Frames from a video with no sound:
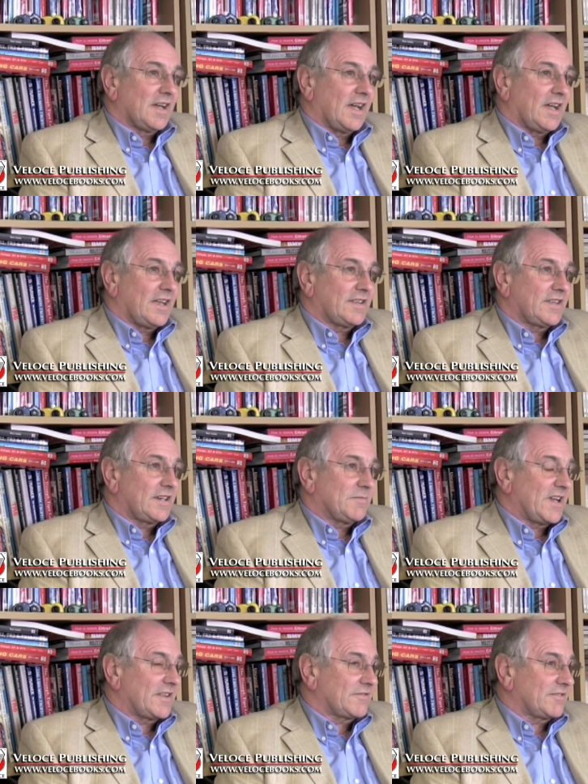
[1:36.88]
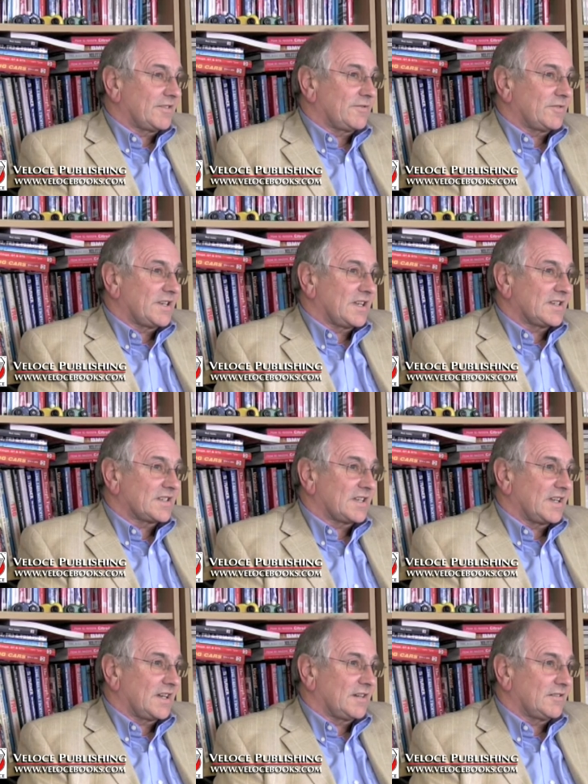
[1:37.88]
And then about three or four years
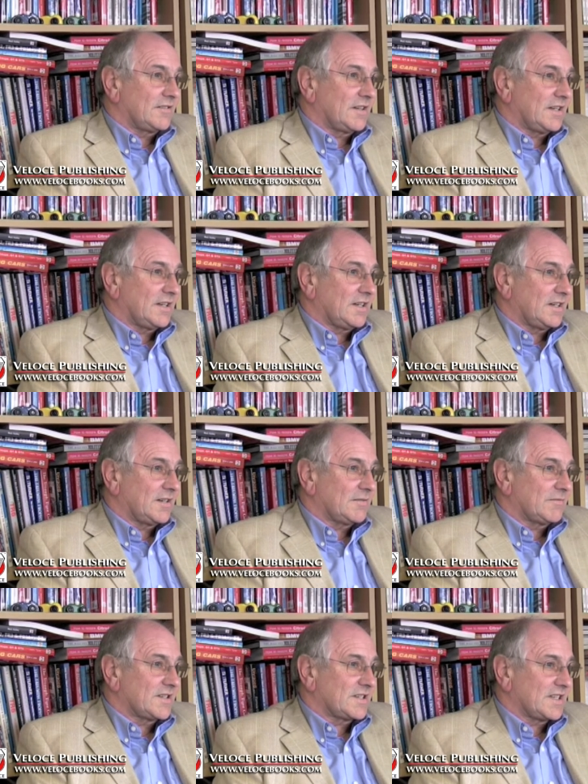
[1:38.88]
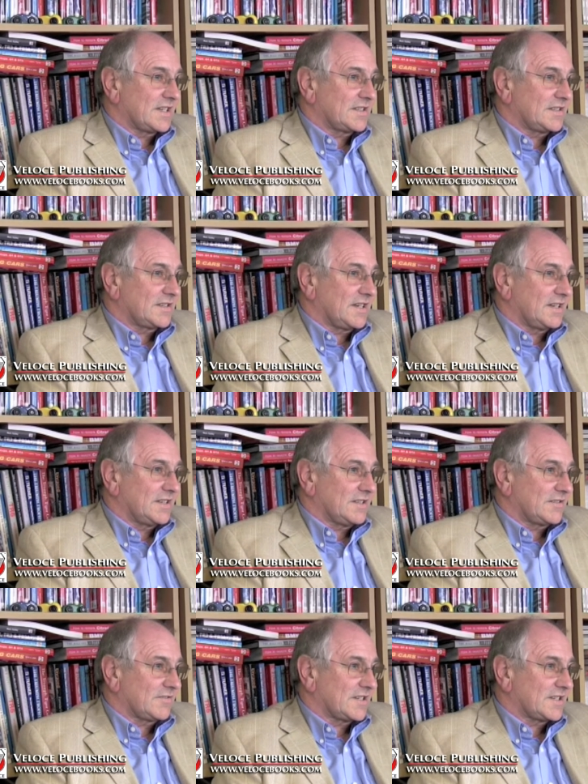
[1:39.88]
ago, uh, we started to get
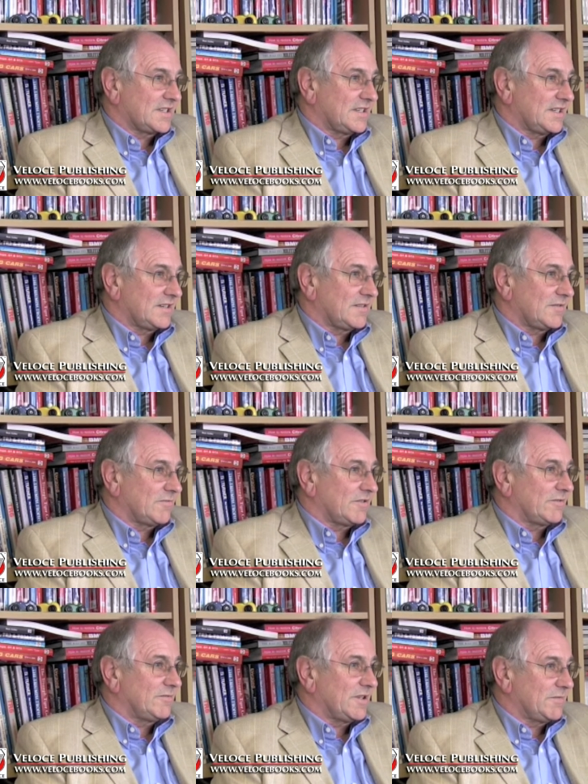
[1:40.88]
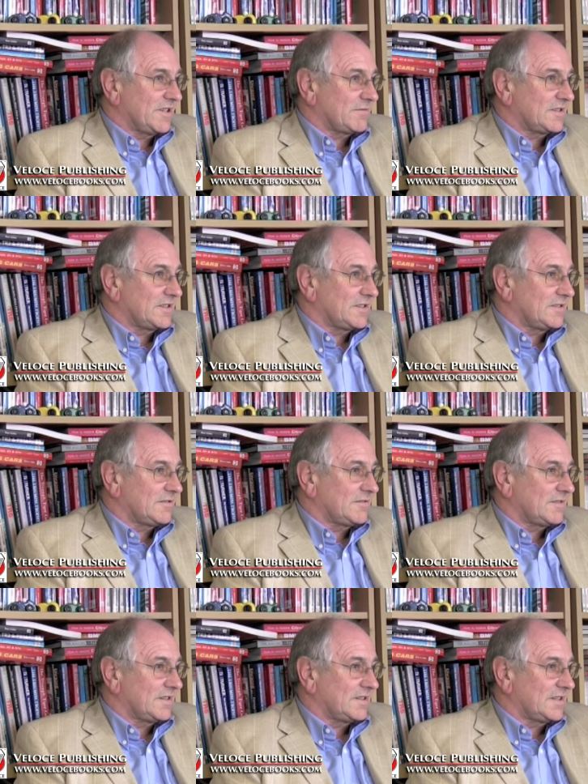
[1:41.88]
interested in what we might be able to
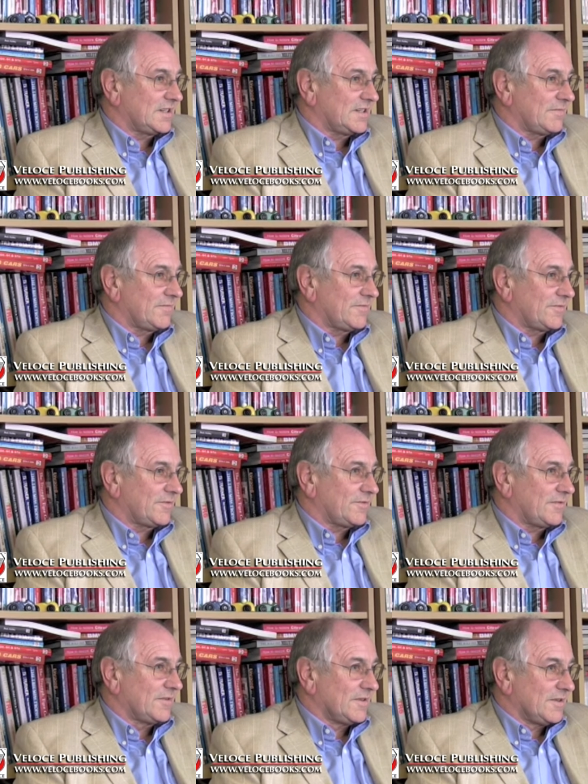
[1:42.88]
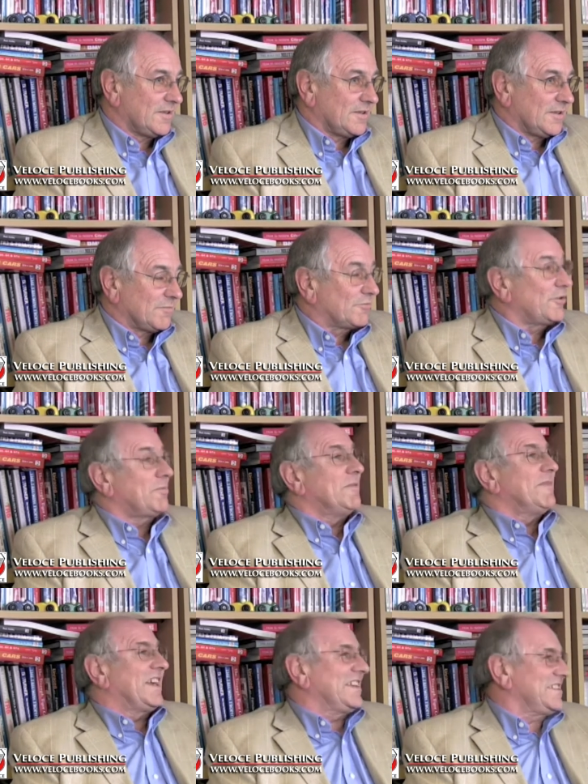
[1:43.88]
do um, for proper
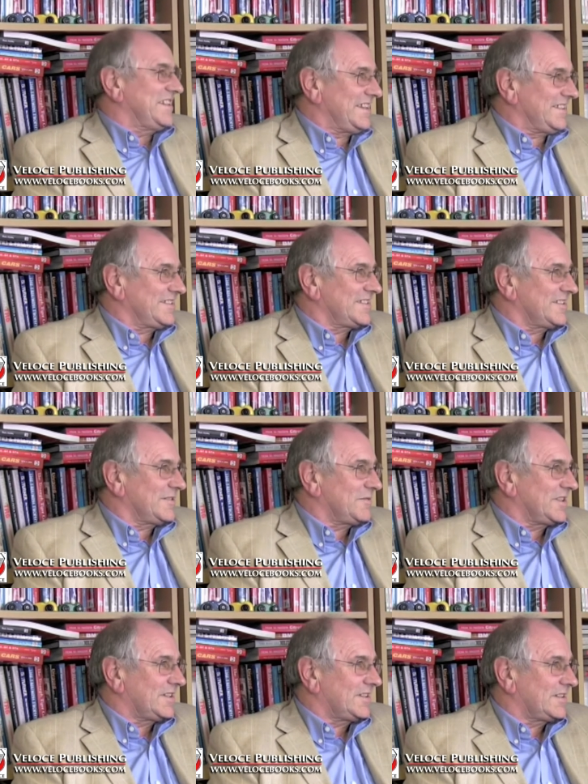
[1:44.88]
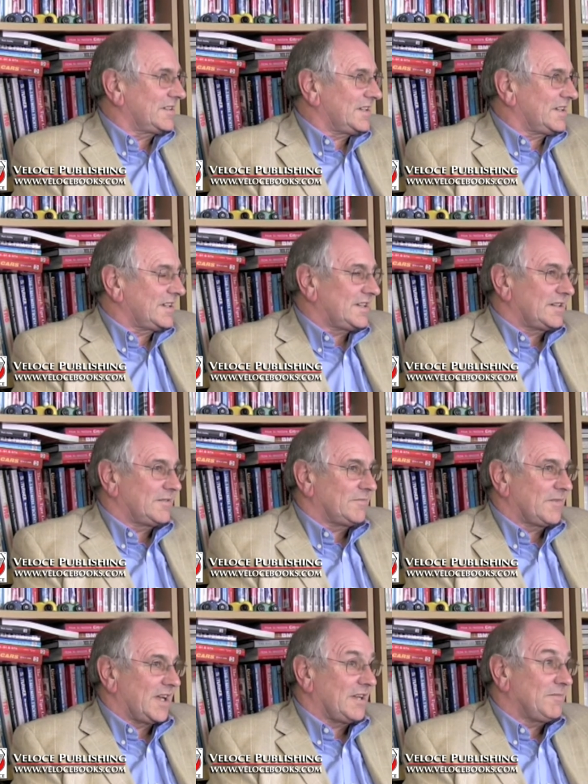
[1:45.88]
magazines, as it were,
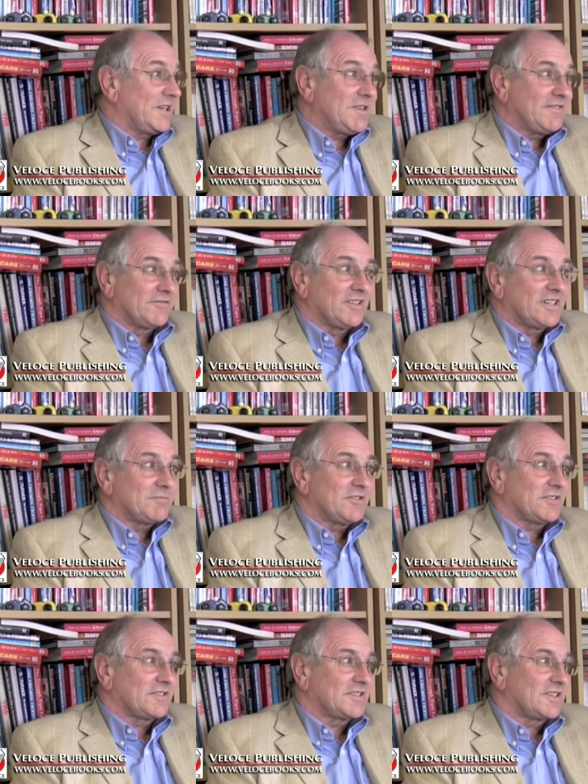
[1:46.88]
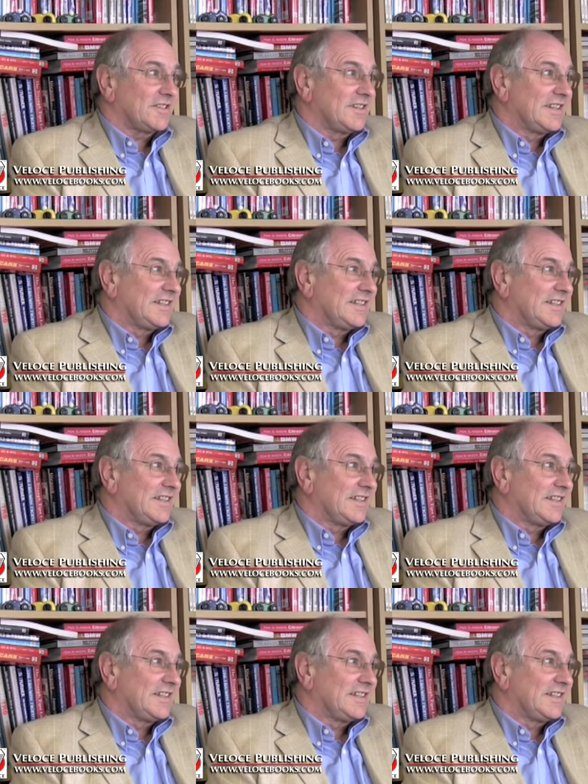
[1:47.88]
um, and maybe even write a book or two.